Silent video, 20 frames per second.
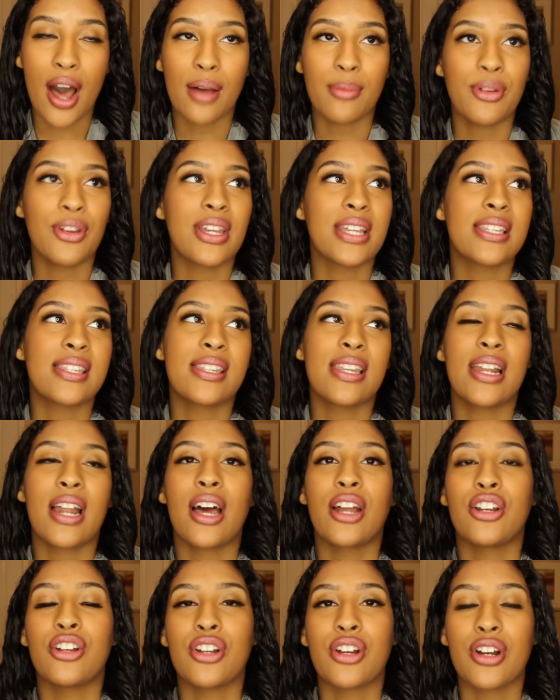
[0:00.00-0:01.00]
You can sit
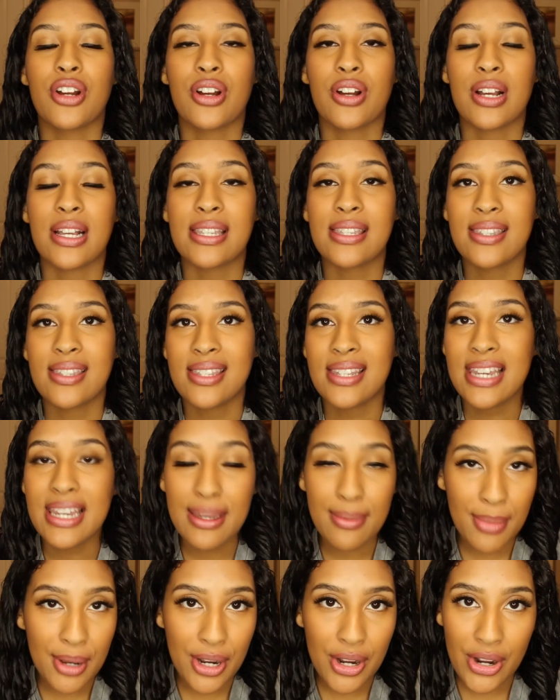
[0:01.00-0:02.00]
under a
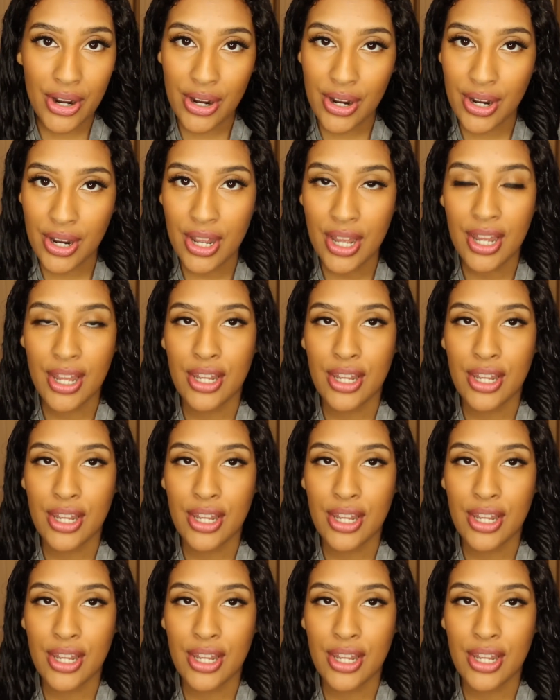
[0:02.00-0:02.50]
steamer.